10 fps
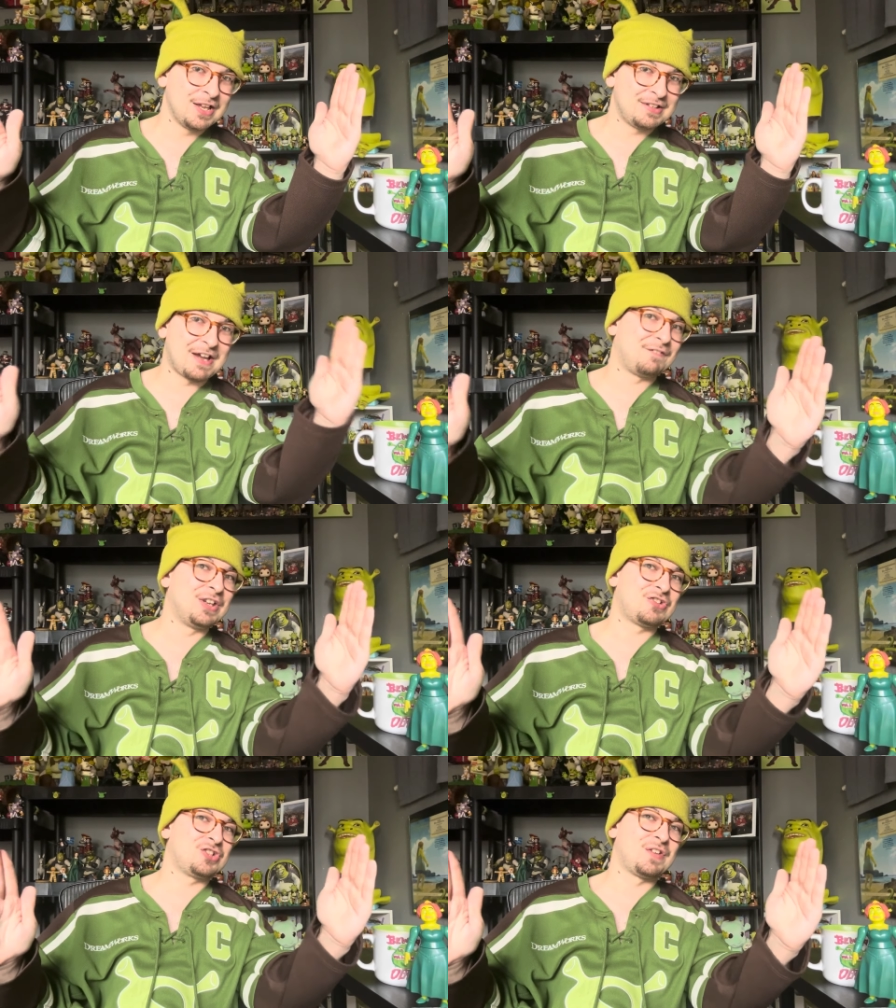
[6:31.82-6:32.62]

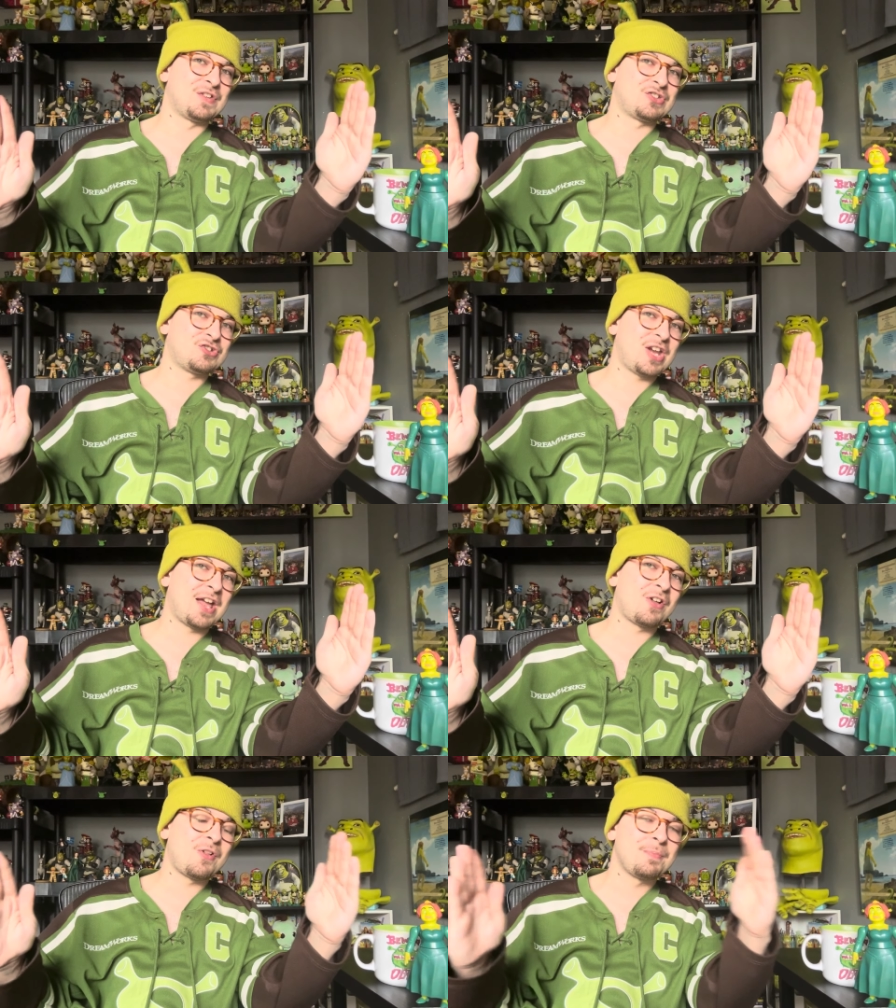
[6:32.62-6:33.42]
definition of this
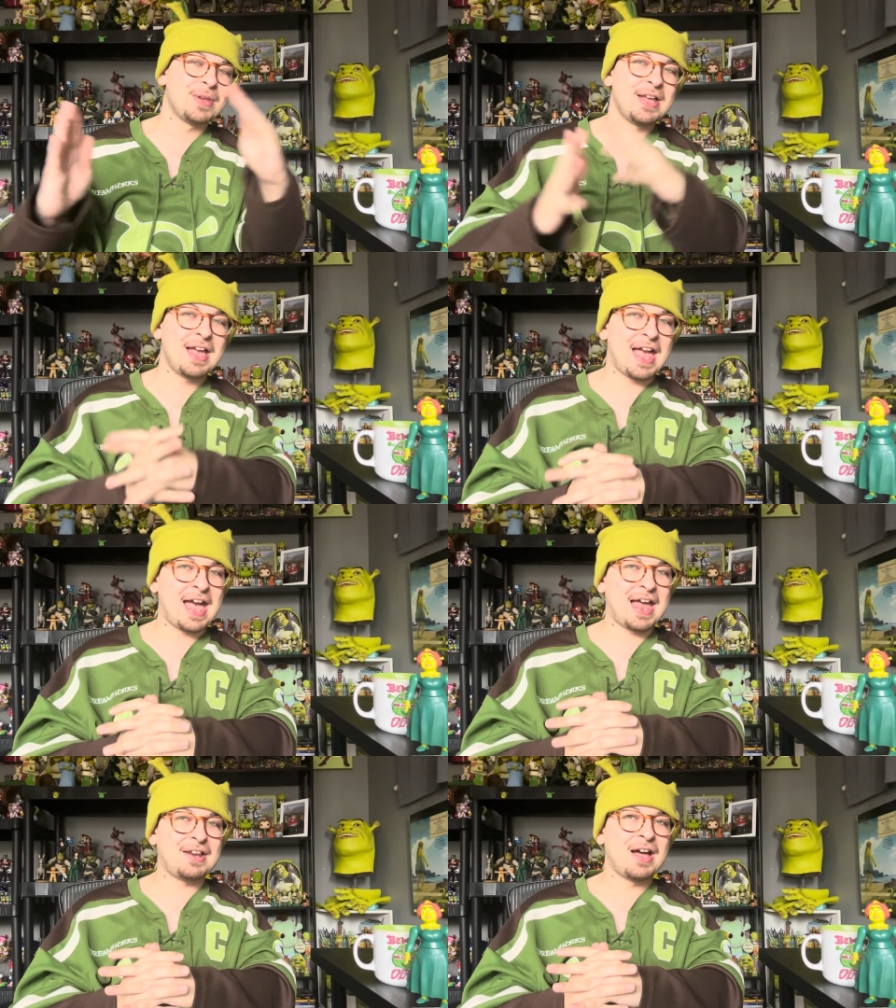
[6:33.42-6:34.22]
channel.
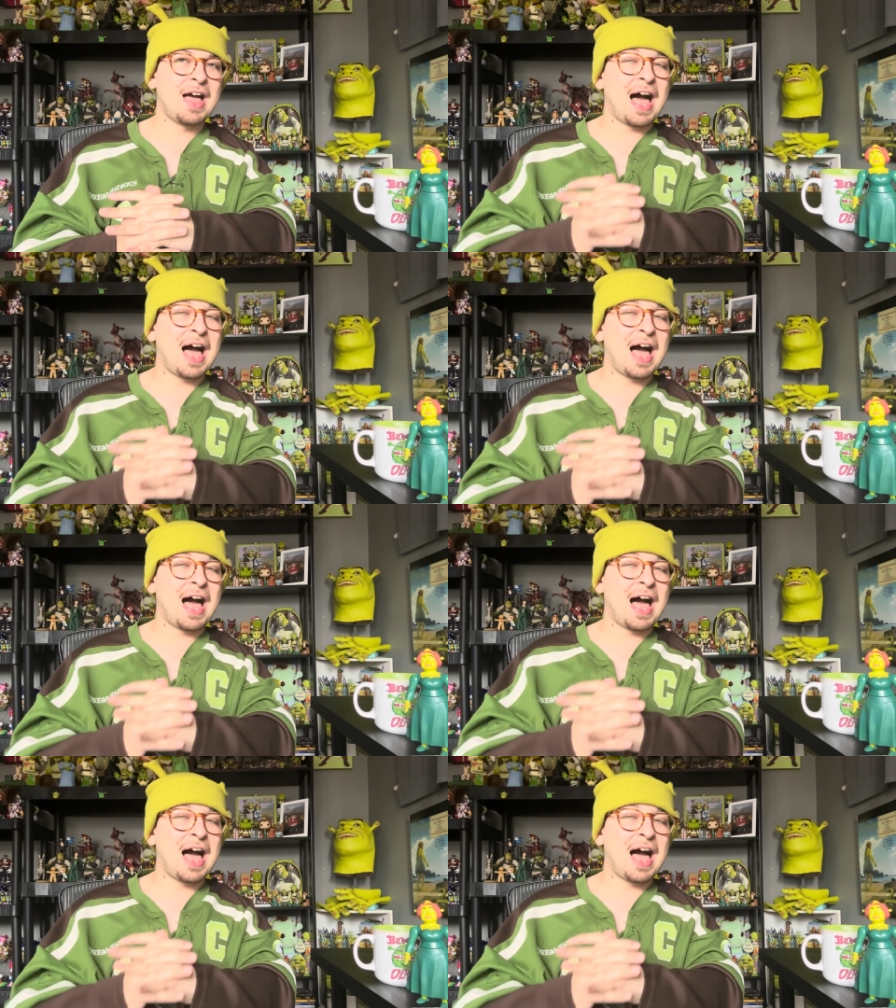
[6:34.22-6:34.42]
And